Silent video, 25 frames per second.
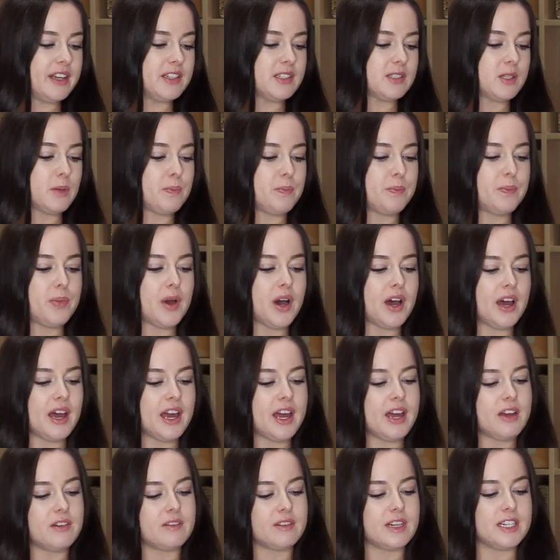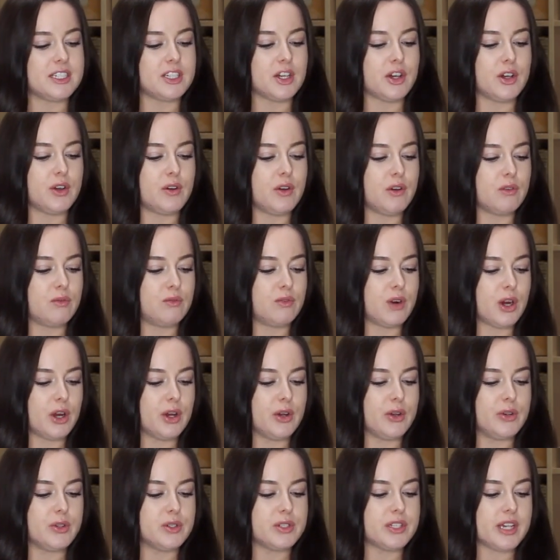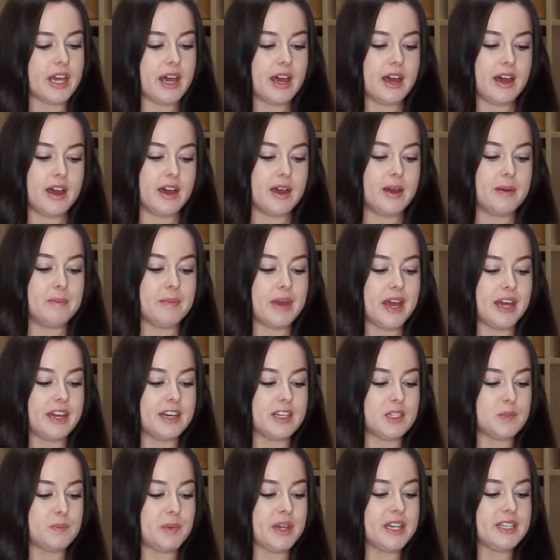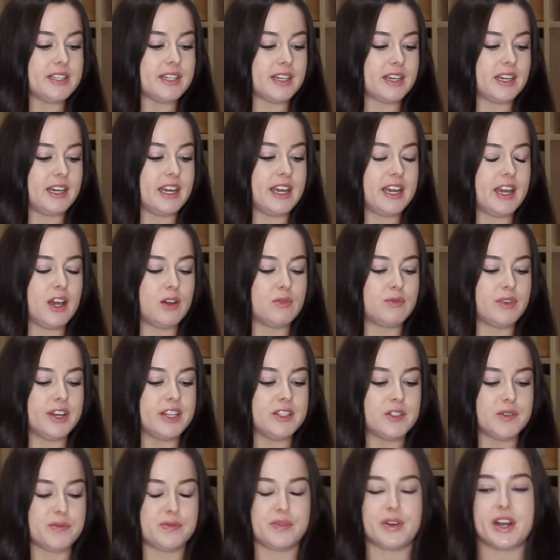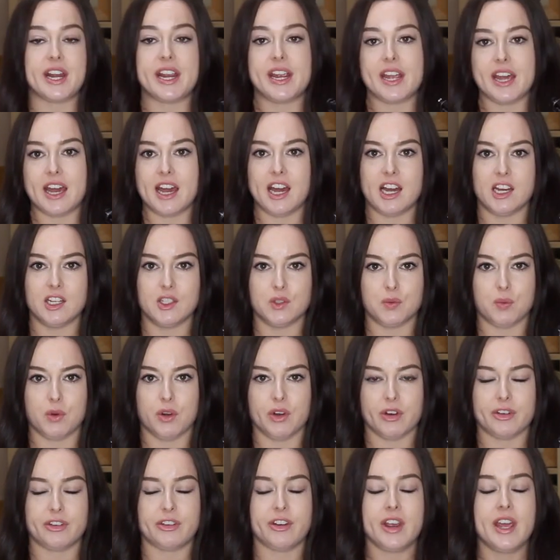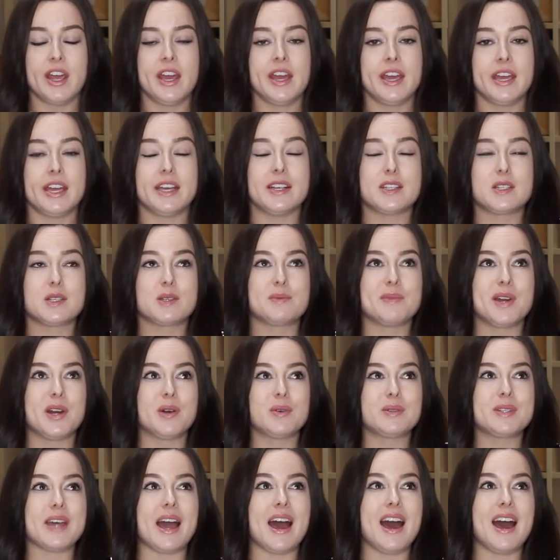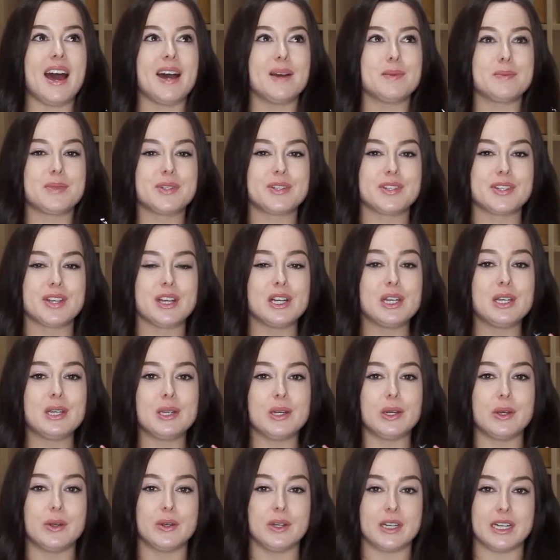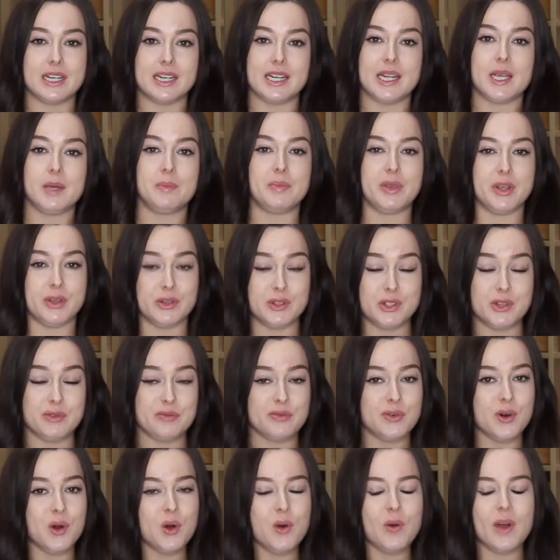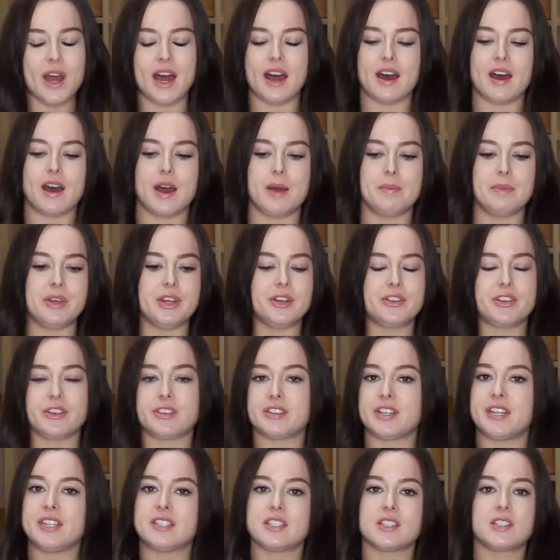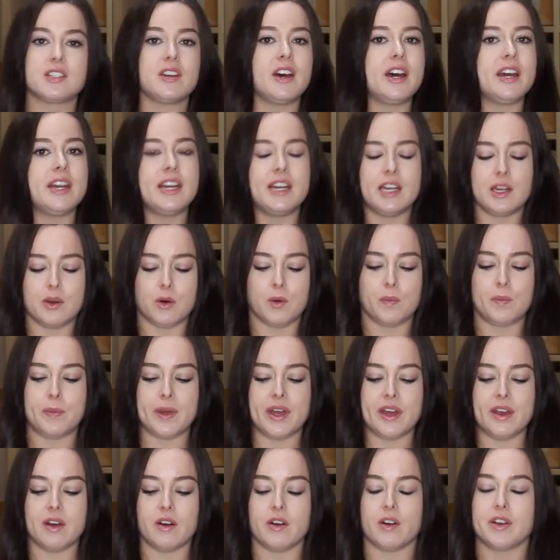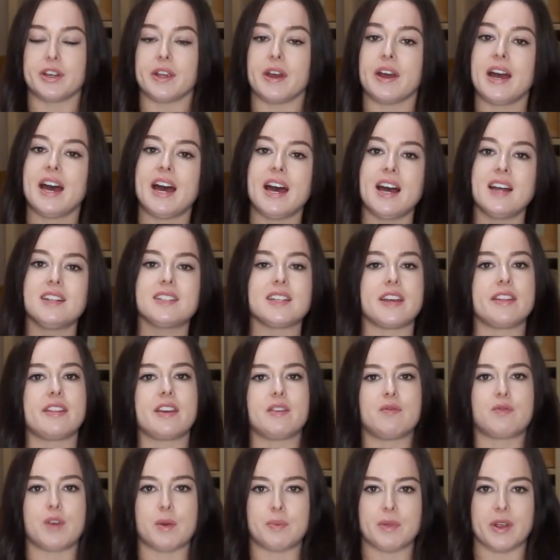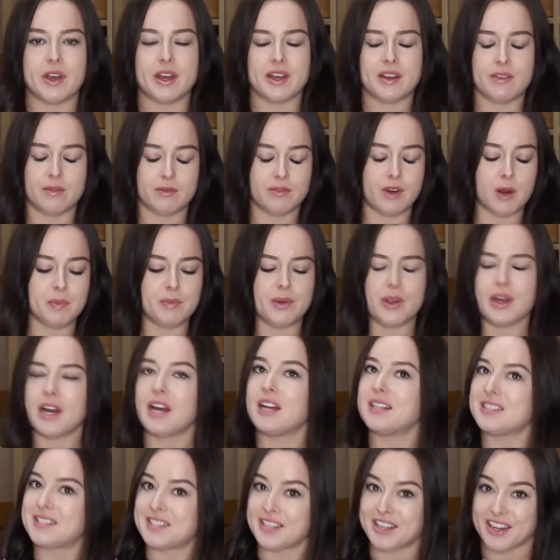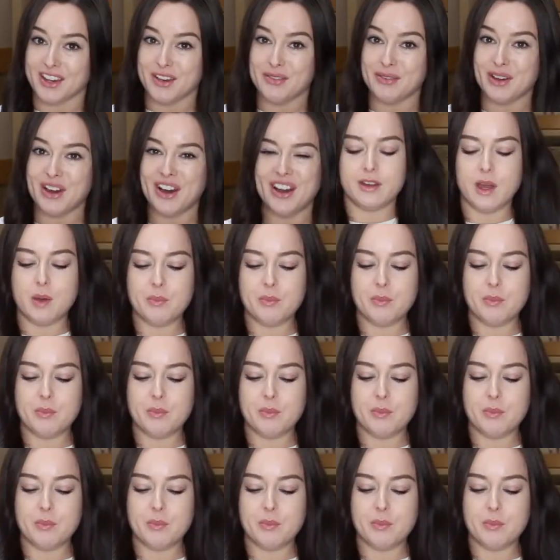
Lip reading: It is the Byredo Rose and it's basically a rinse-free hand wash. It smells absolutely beautiful, and you just need a tiny little bit on your hand and then rub your hands together.